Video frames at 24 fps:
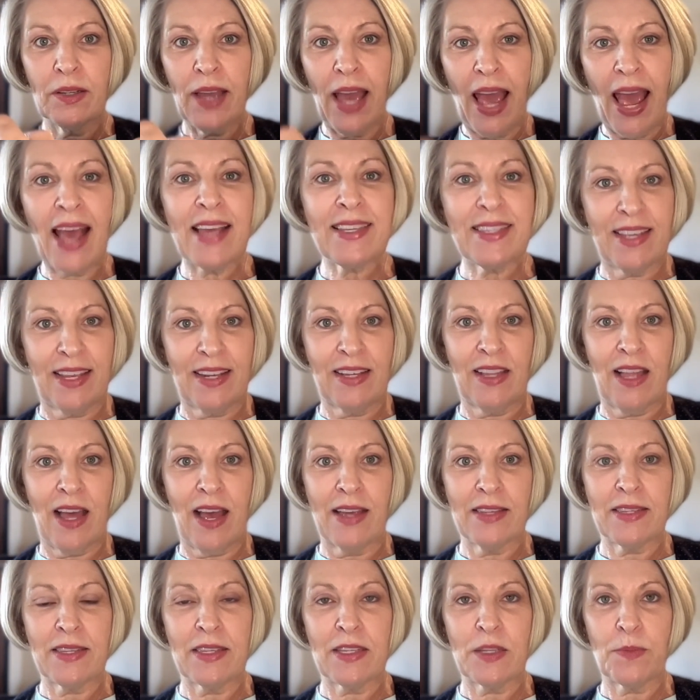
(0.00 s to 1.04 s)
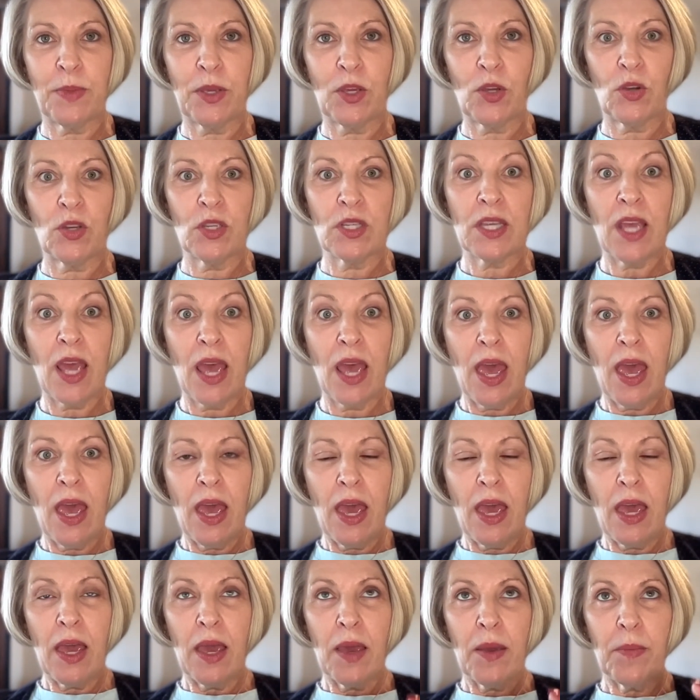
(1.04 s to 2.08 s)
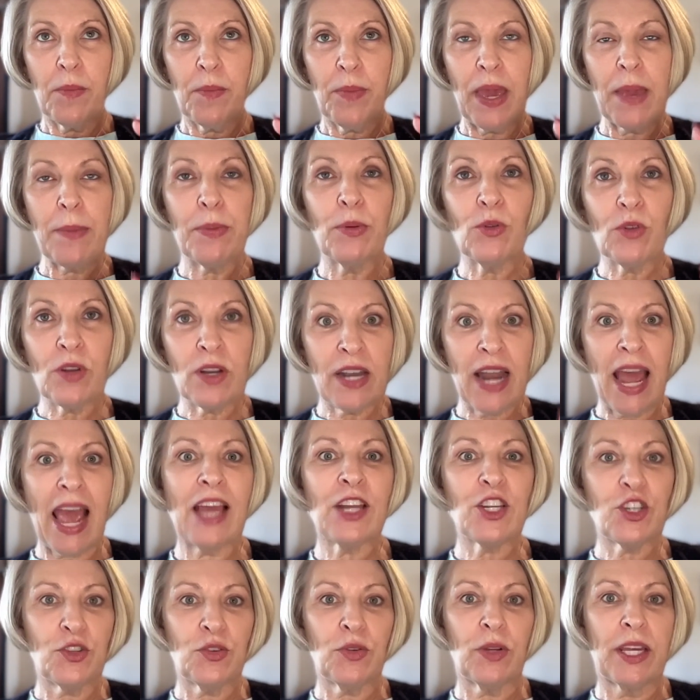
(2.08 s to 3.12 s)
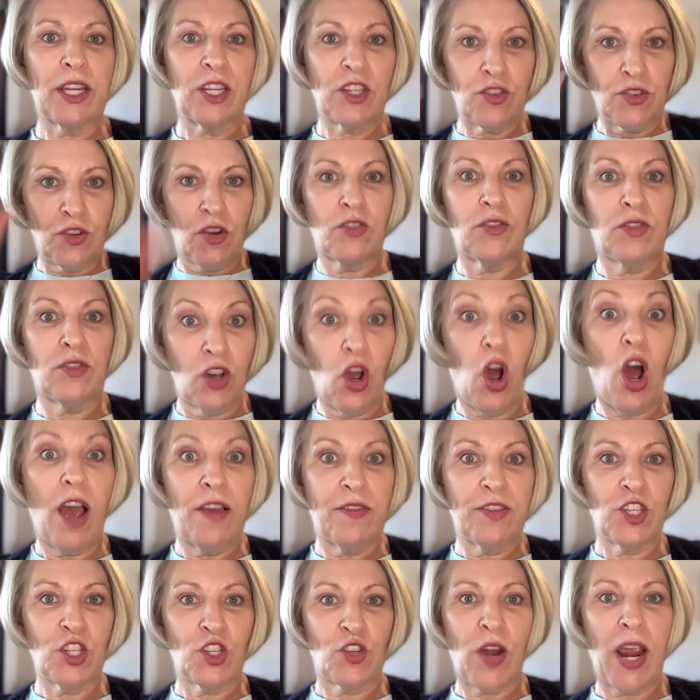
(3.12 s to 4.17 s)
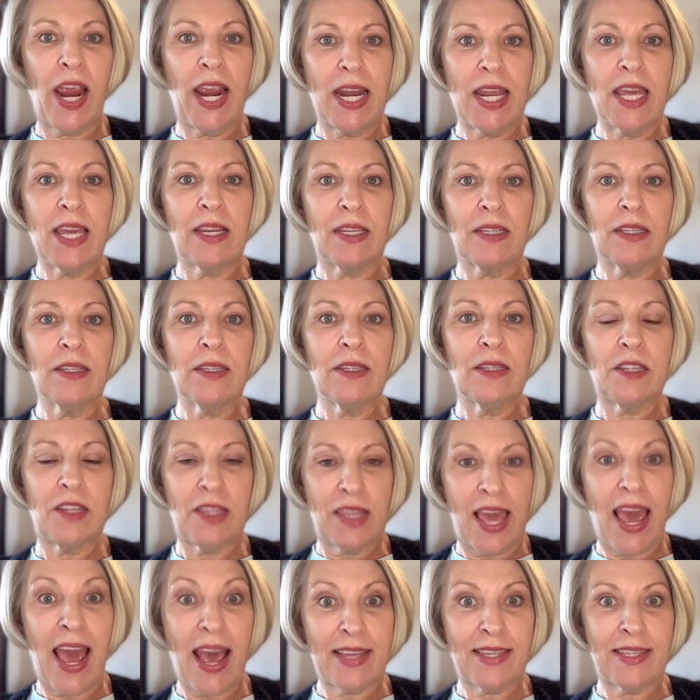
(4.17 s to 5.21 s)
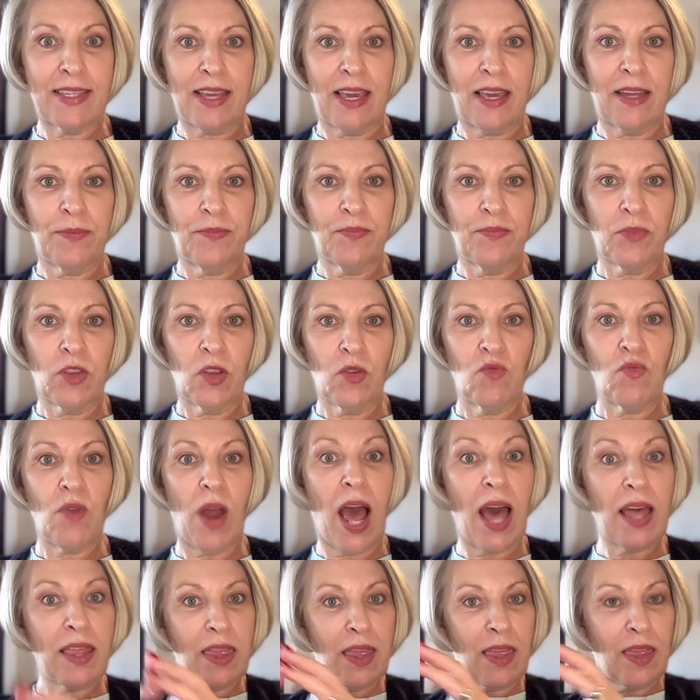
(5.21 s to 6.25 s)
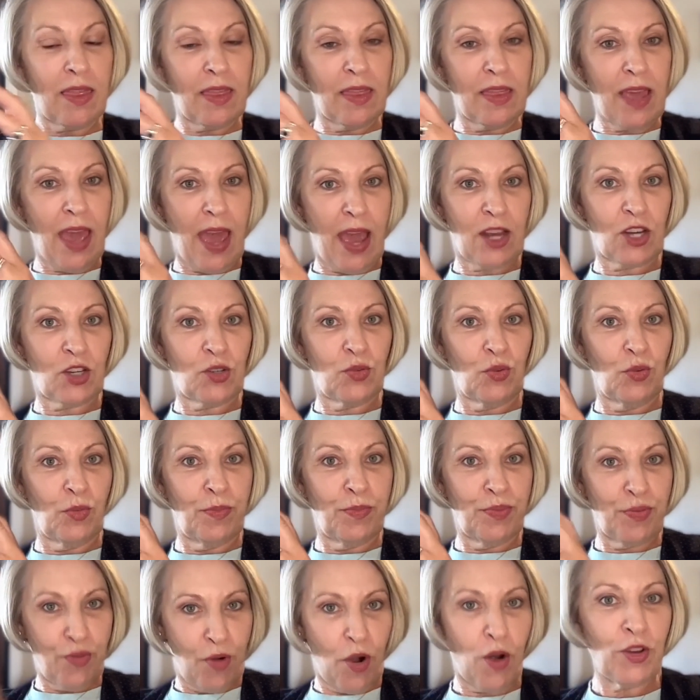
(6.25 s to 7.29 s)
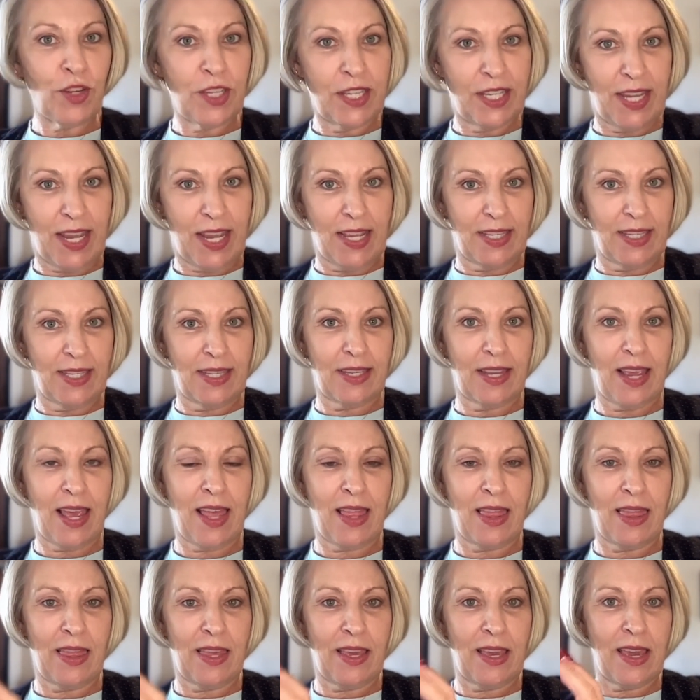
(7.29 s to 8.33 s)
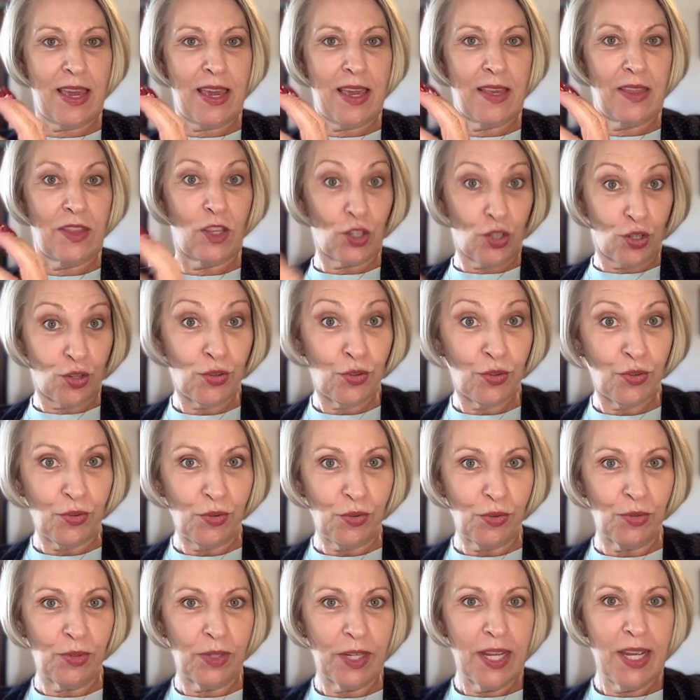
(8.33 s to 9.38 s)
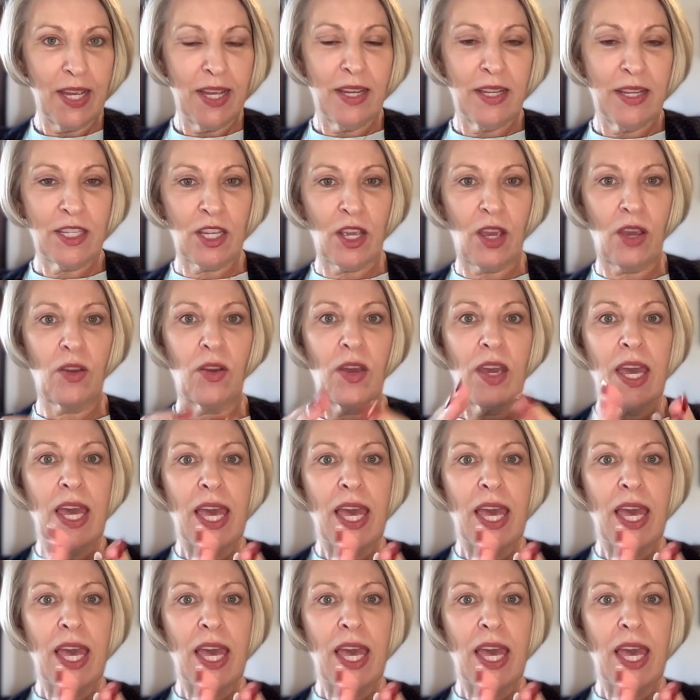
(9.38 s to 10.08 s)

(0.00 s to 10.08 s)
asset classes, because people naturally dive straight into the asset rather than the actual process and the tool. So